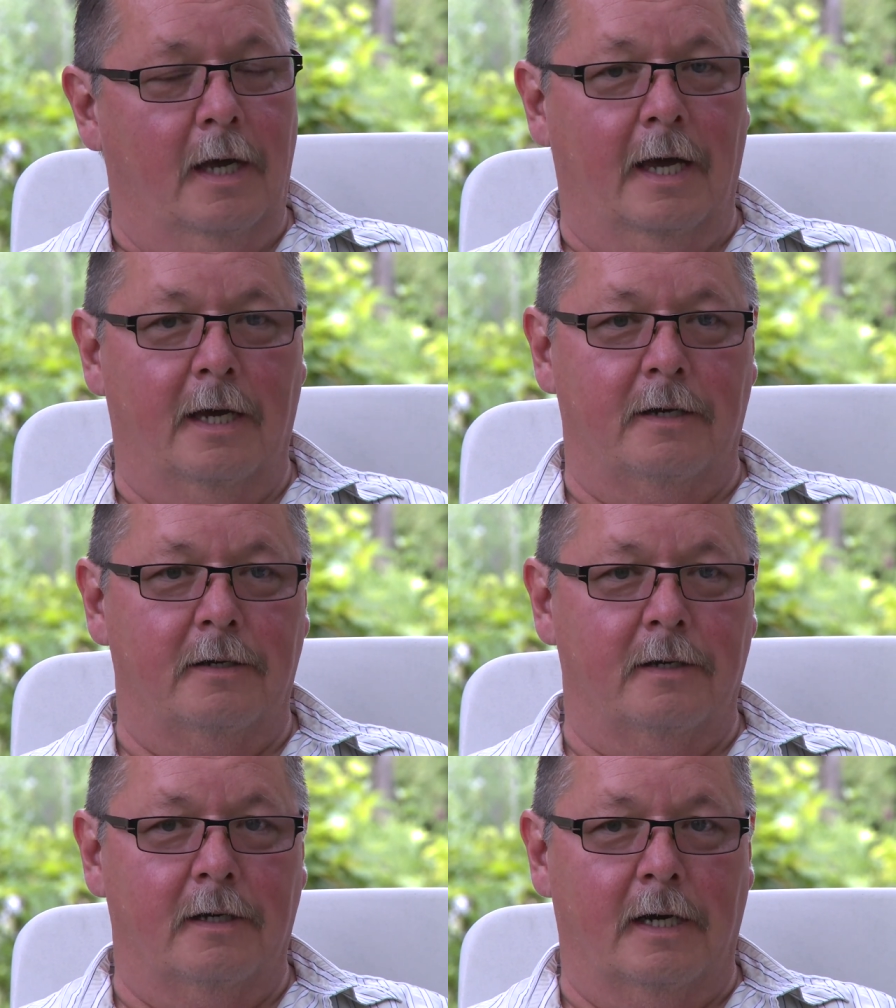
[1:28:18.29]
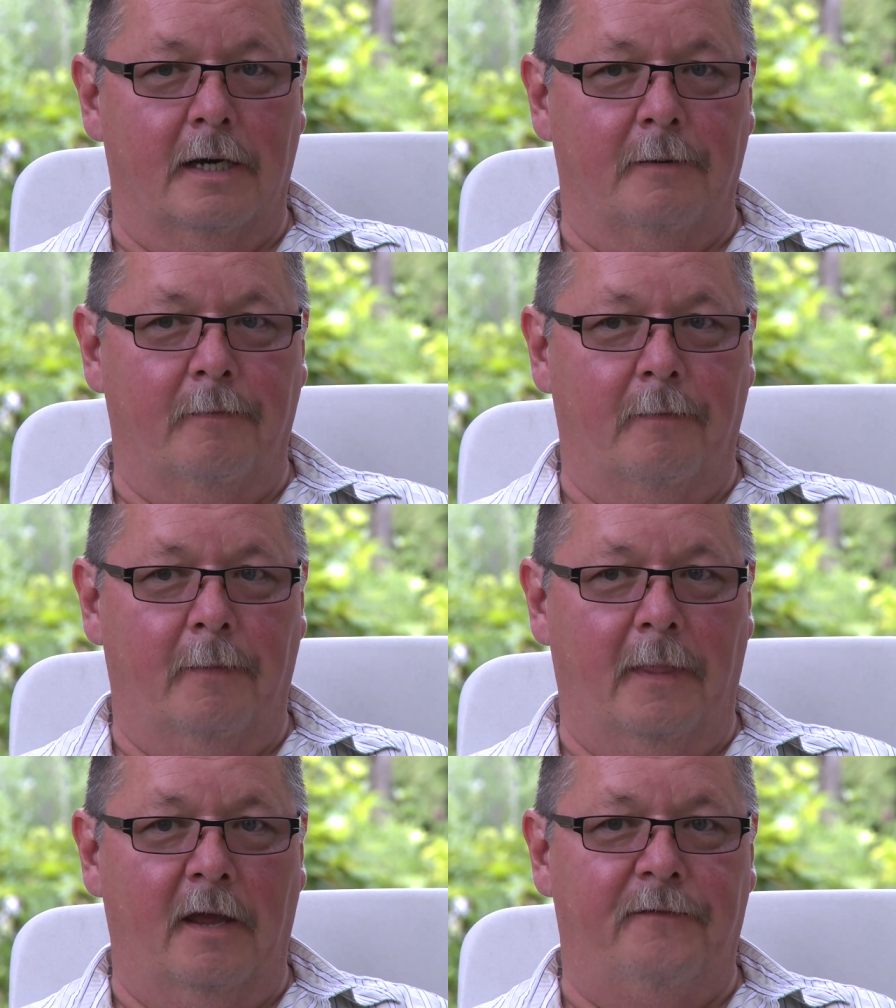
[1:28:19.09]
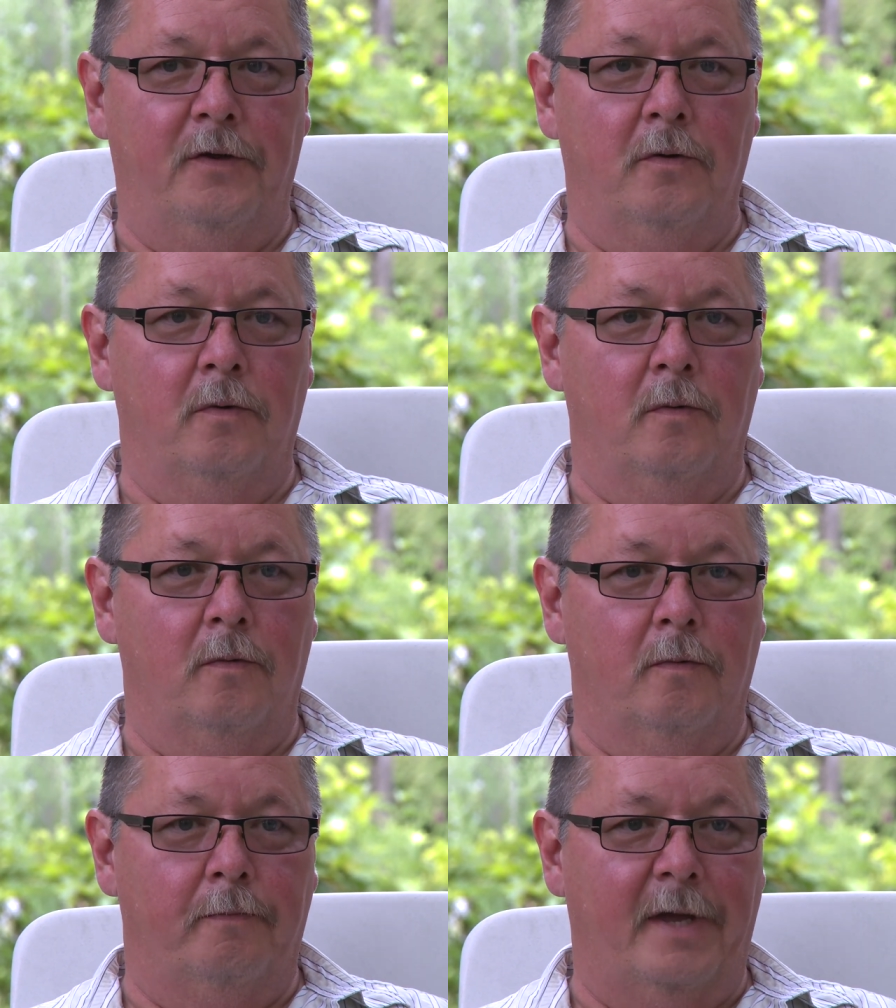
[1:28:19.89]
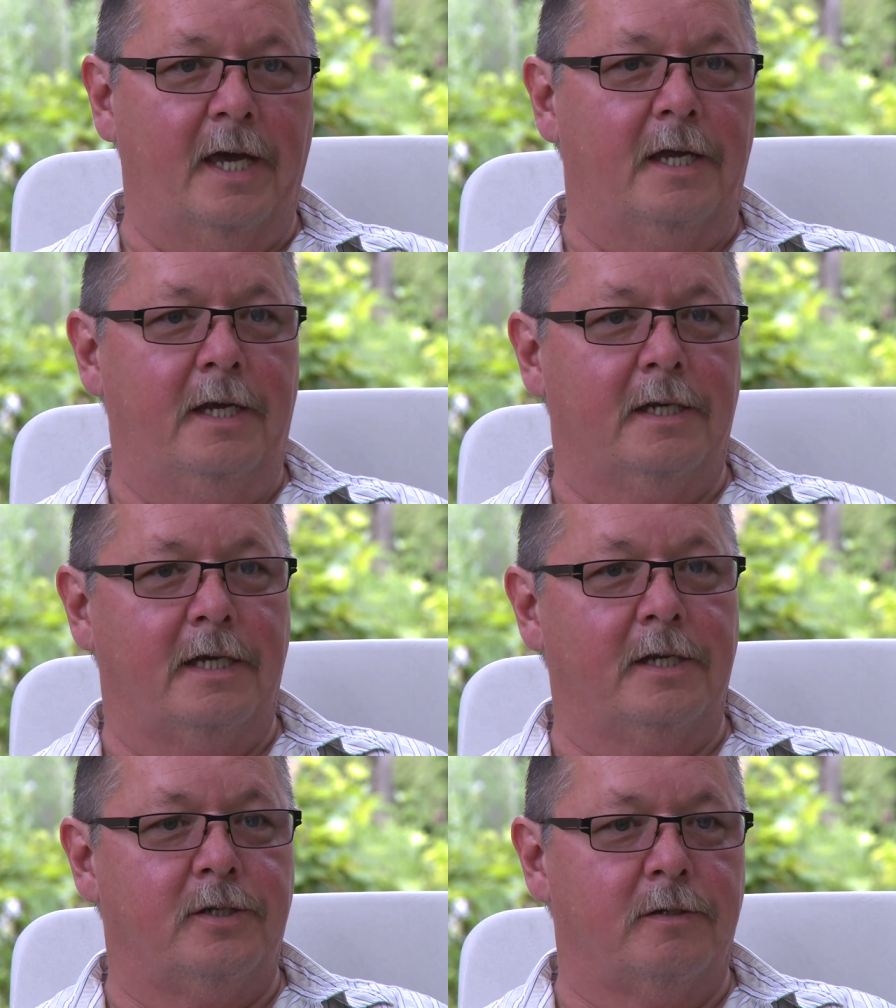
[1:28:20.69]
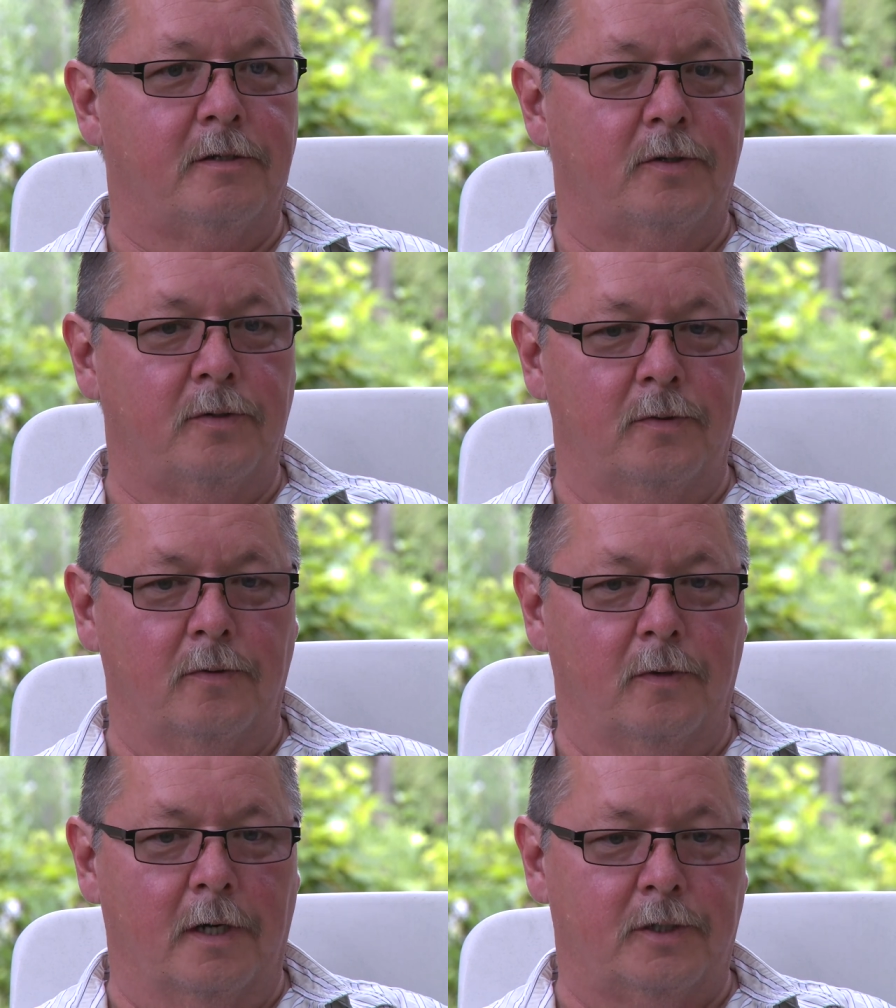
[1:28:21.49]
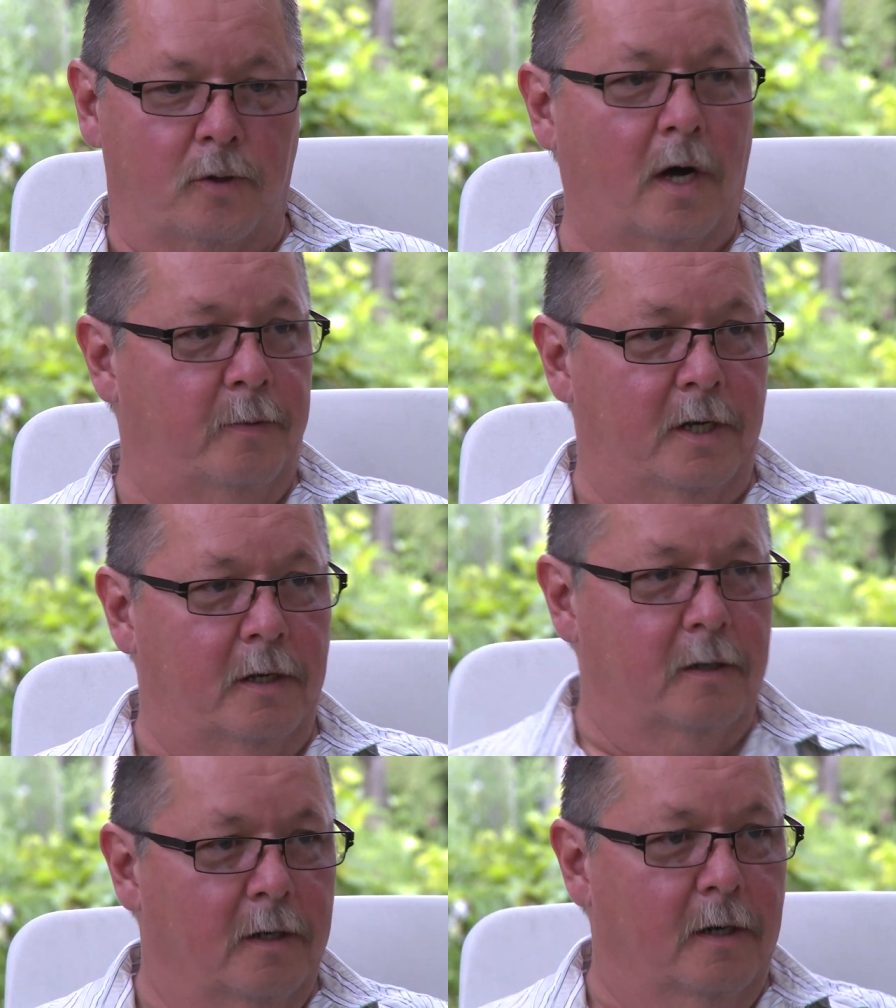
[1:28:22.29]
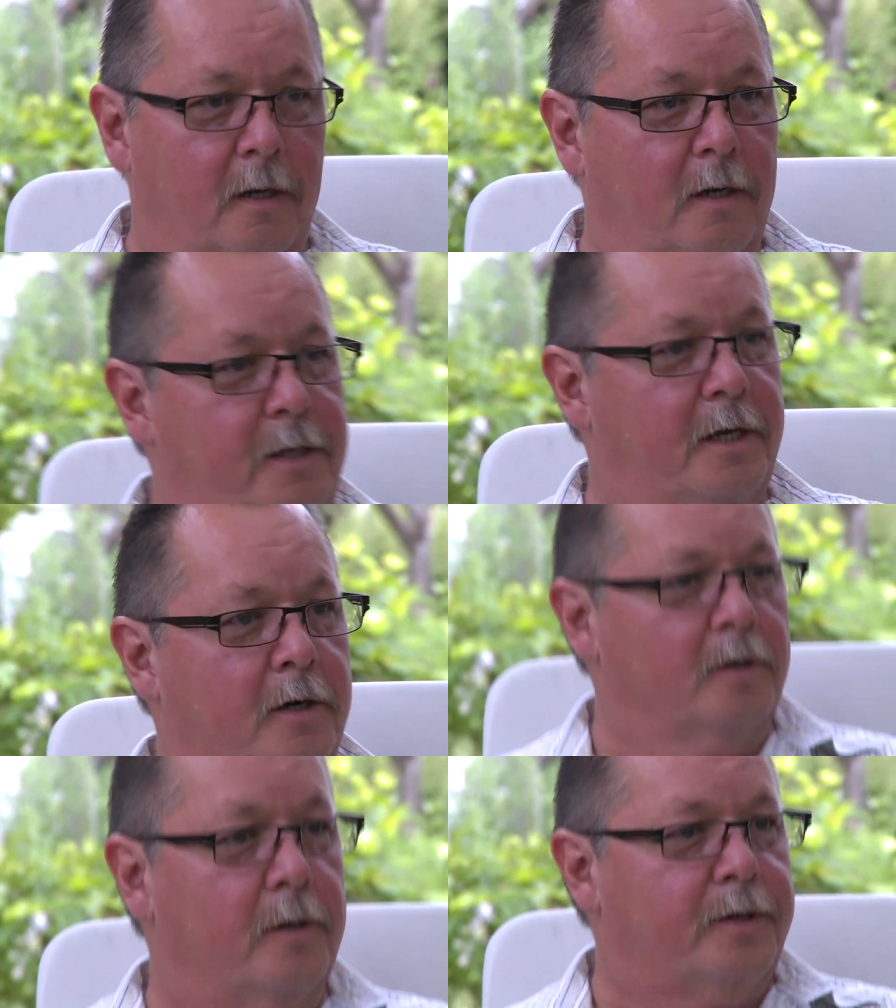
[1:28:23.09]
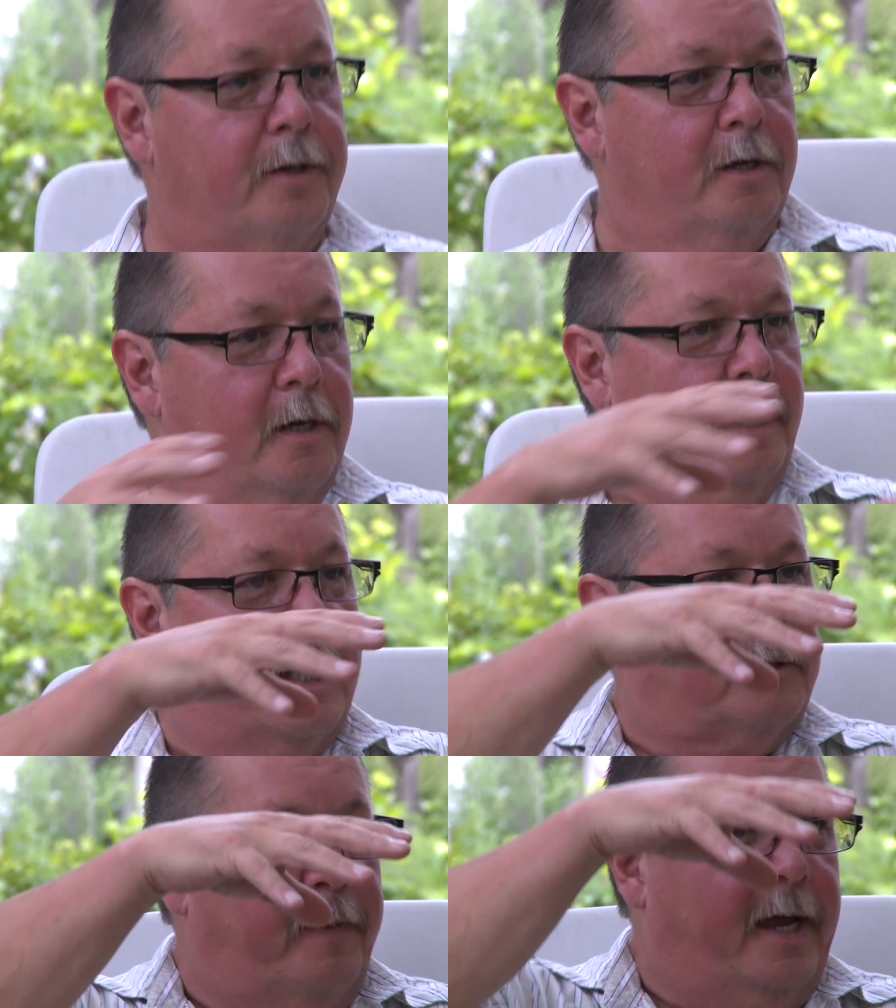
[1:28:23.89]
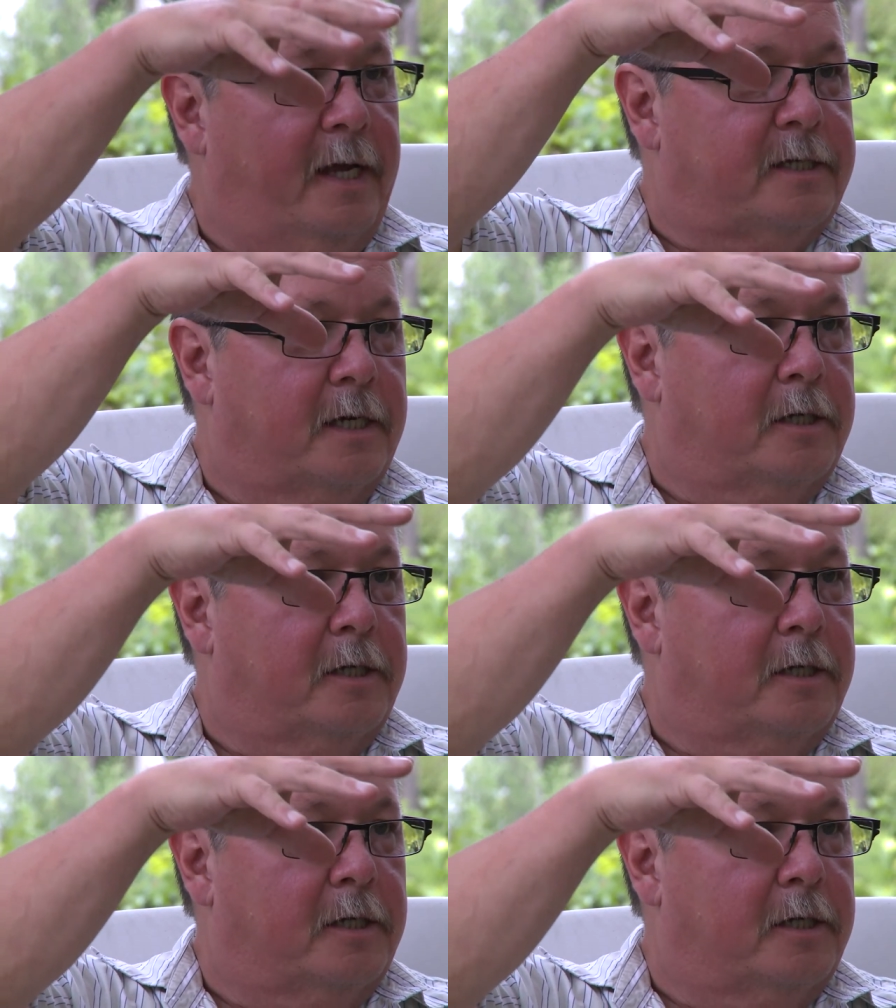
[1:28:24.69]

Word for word: And um, if you pay any attention to astronomy, the earth expands and